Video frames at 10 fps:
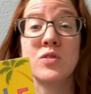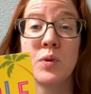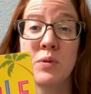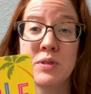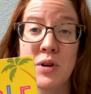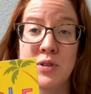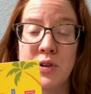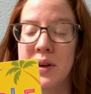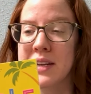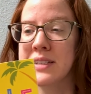one was also
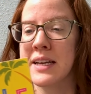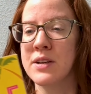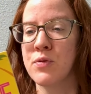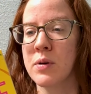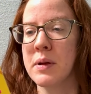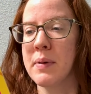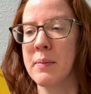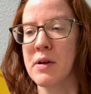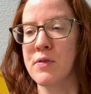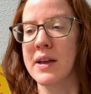annotated for me by
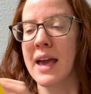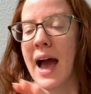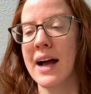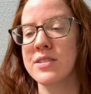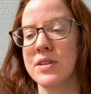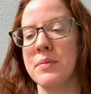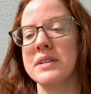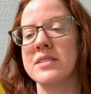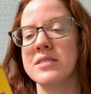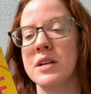my friend Kat, so that
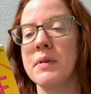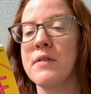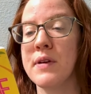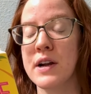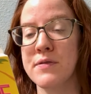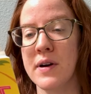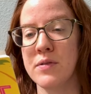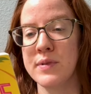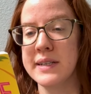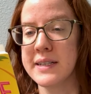means it's gonna be a very
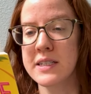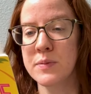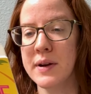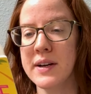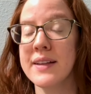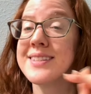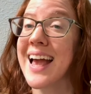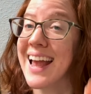fun reading experience,